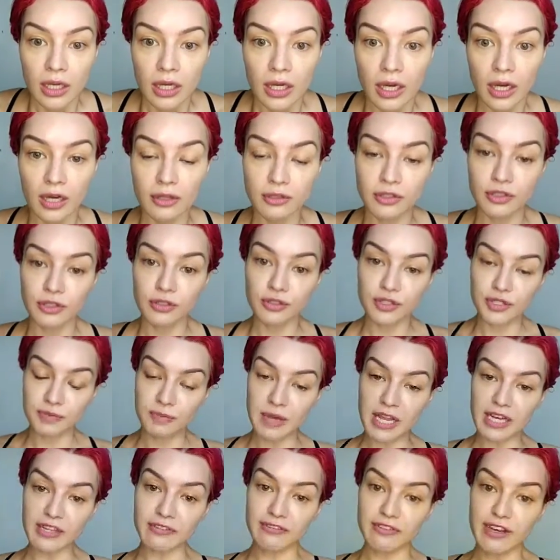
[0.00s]
How to lose
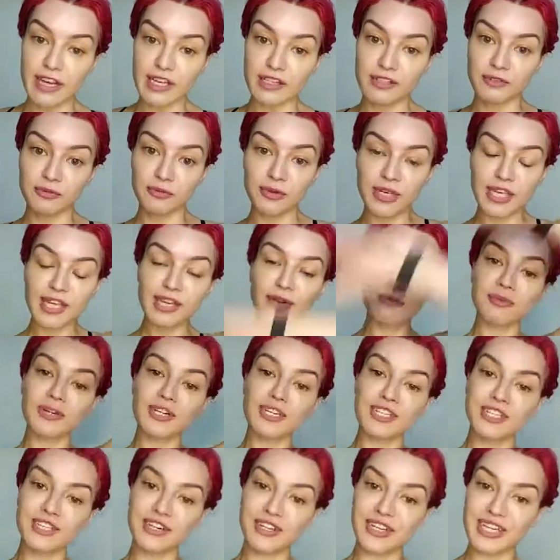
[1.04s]
belly fat. We
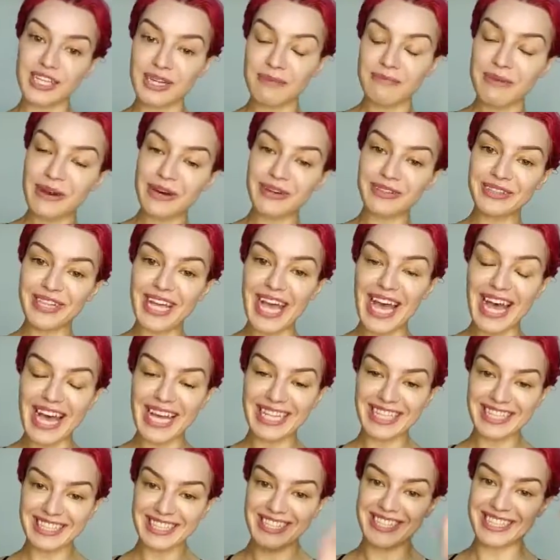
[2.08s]
were talking about
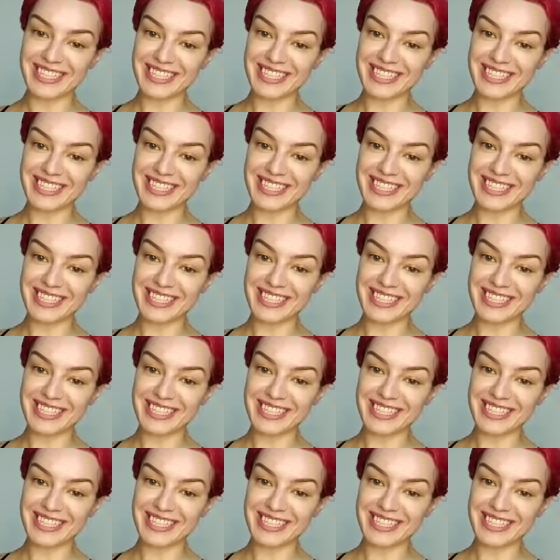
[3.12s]
that